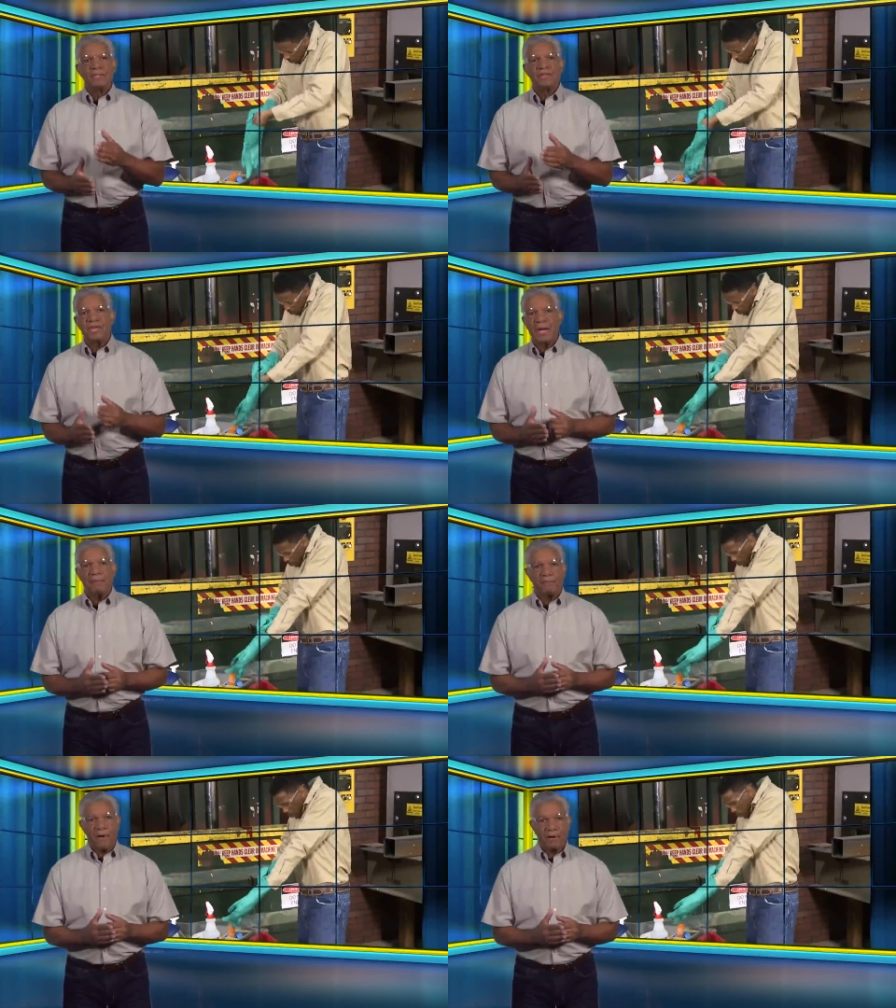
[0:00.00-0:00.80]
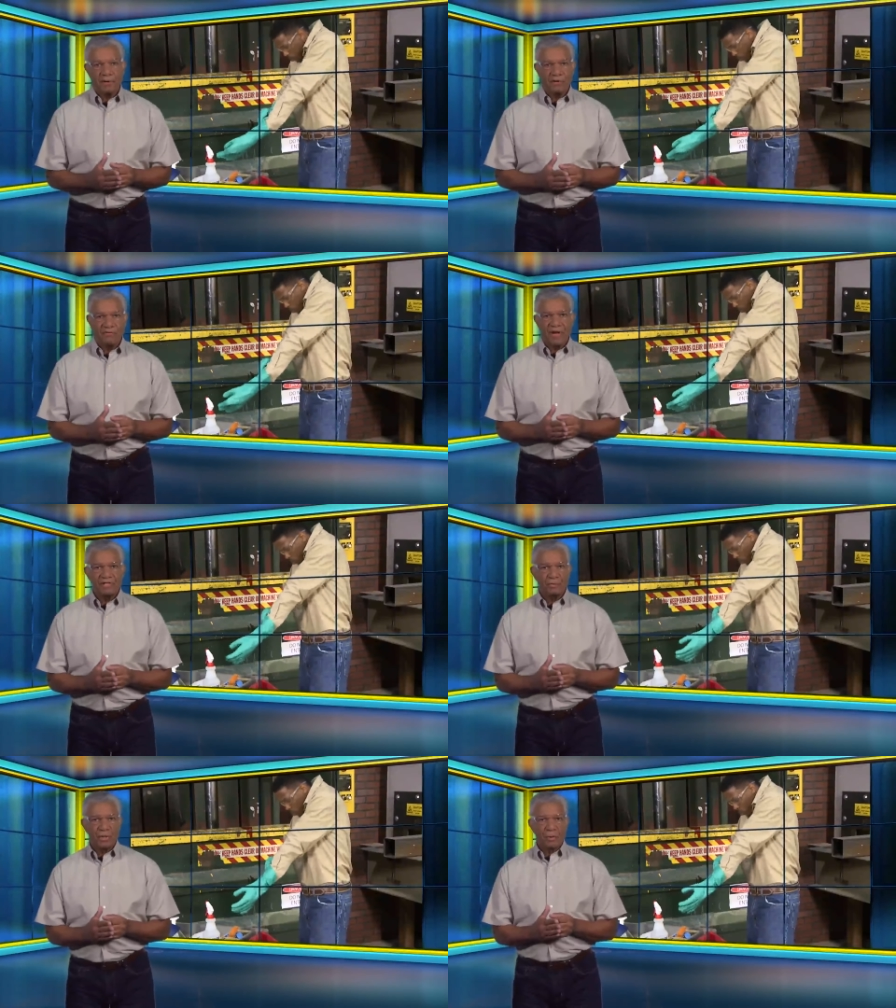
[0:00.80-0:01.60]
The type of barrier
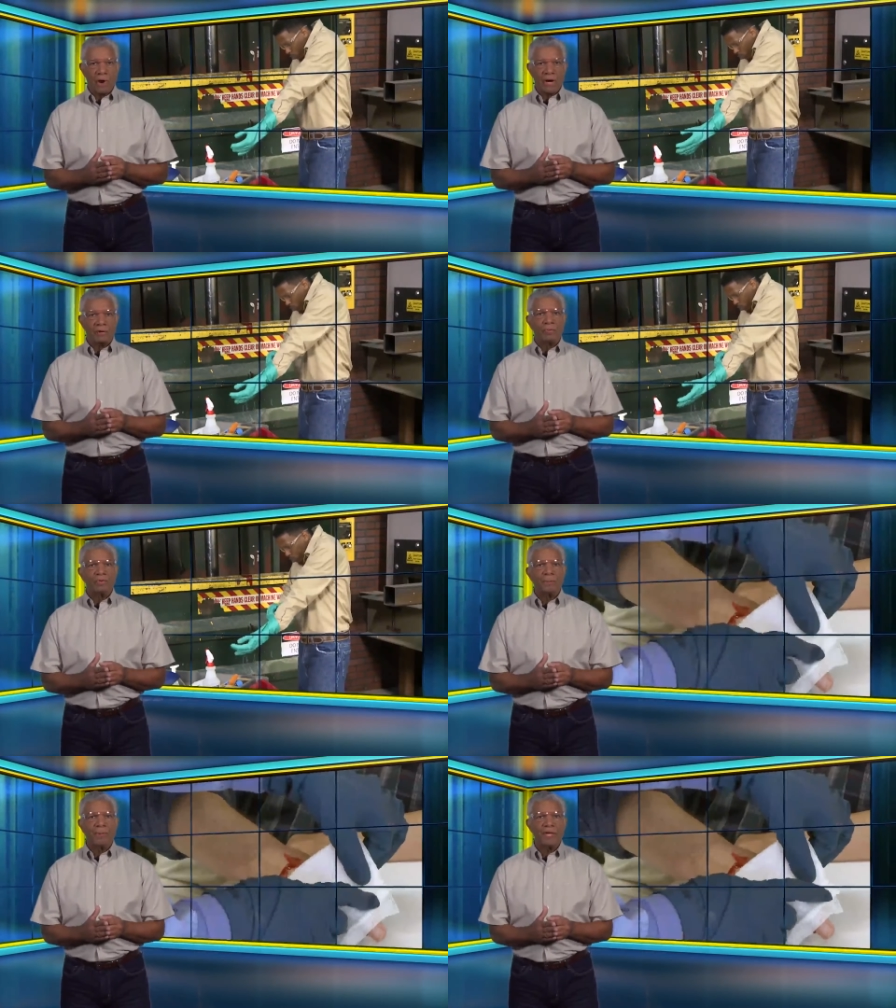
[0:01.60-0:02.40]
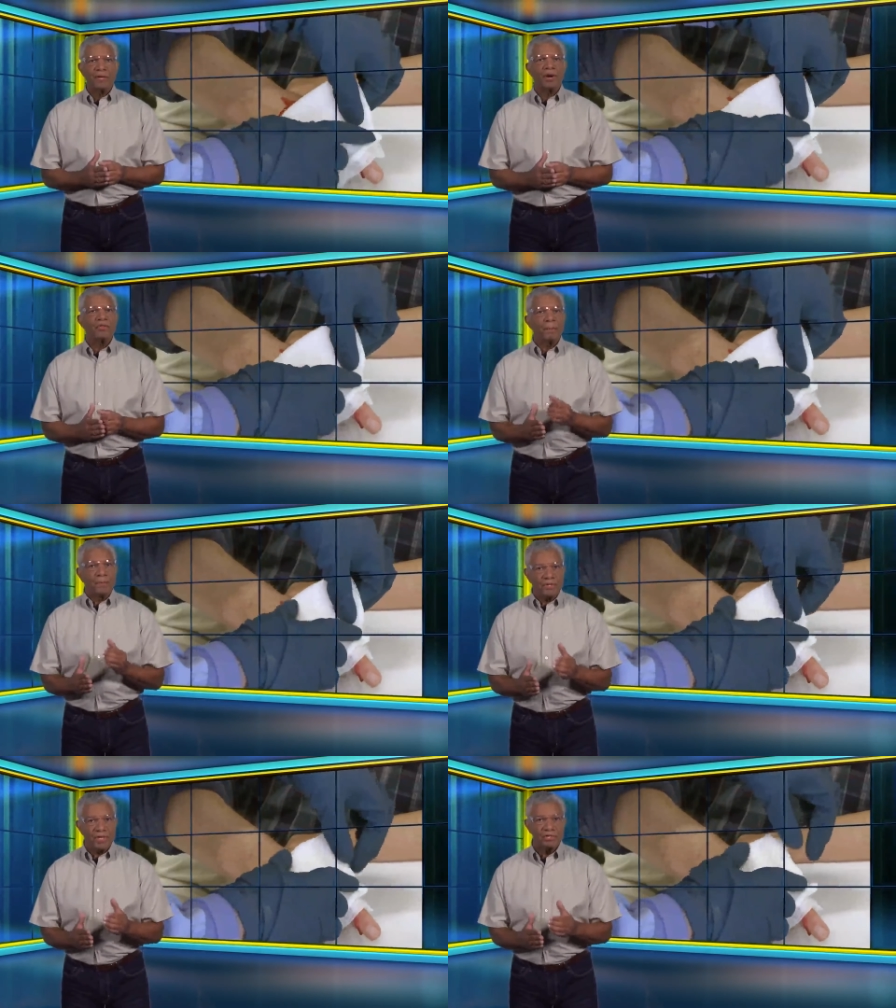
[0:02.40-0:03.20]
device required will depend on the
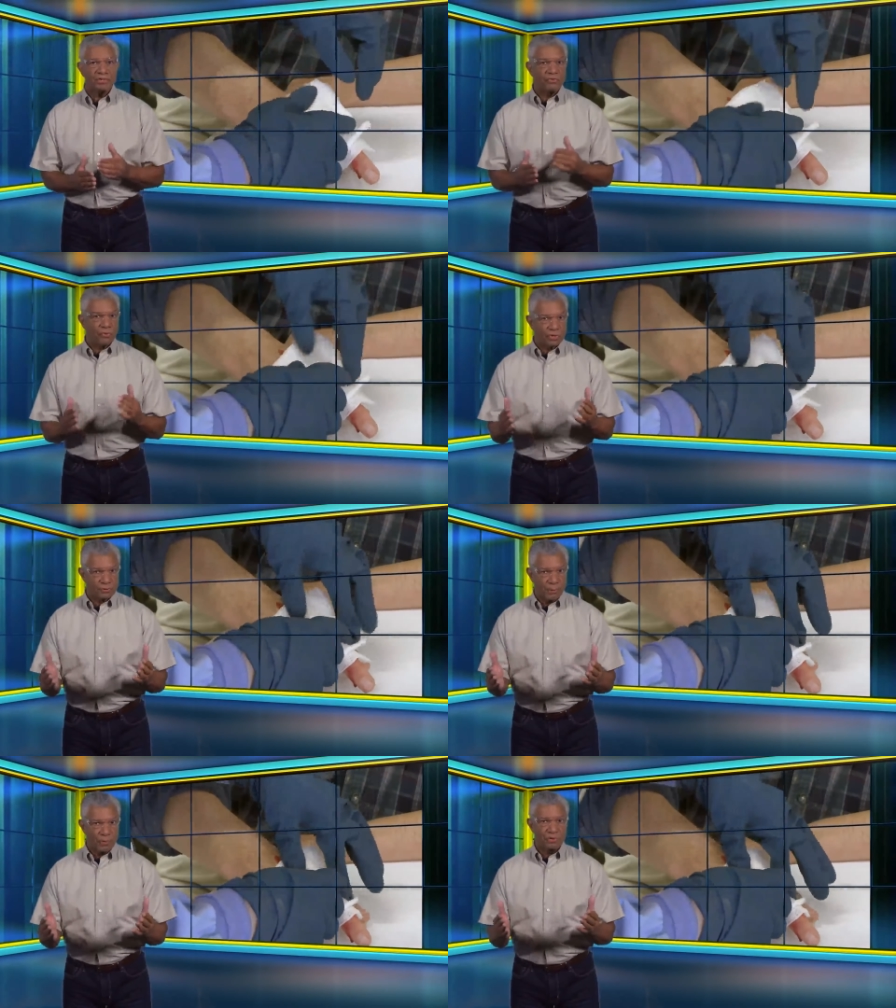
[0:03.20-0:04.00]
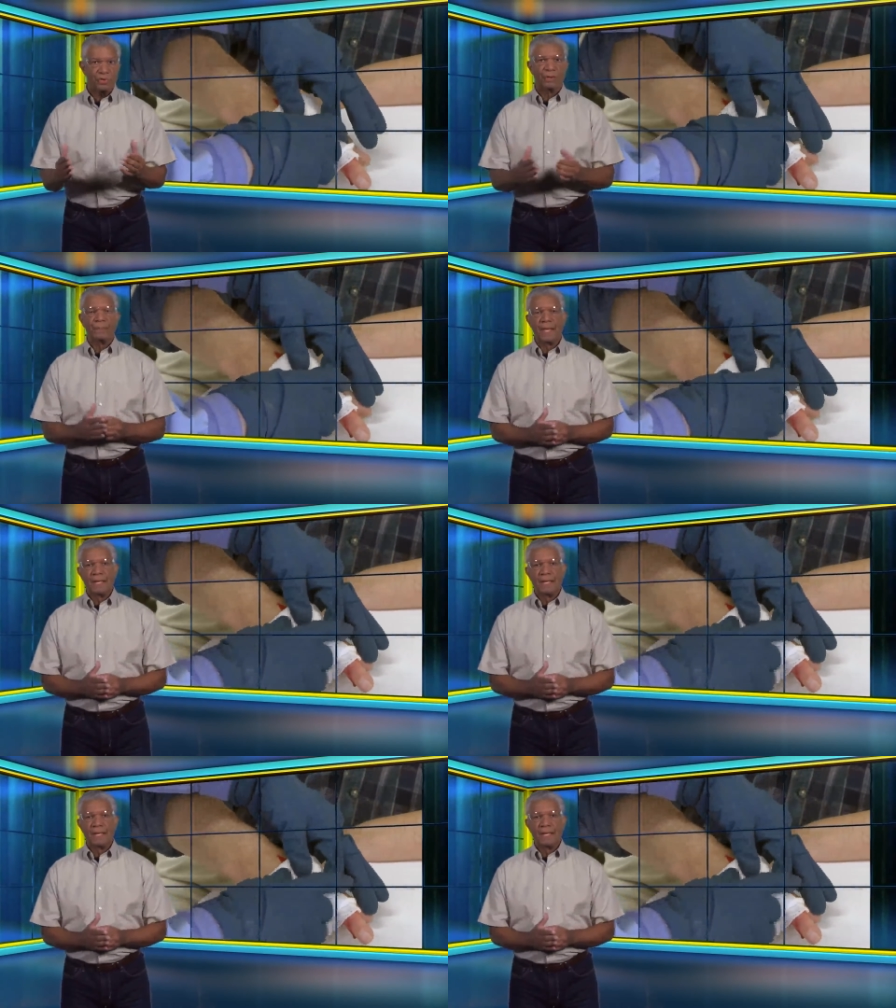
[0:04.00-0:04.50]
potential for exposure.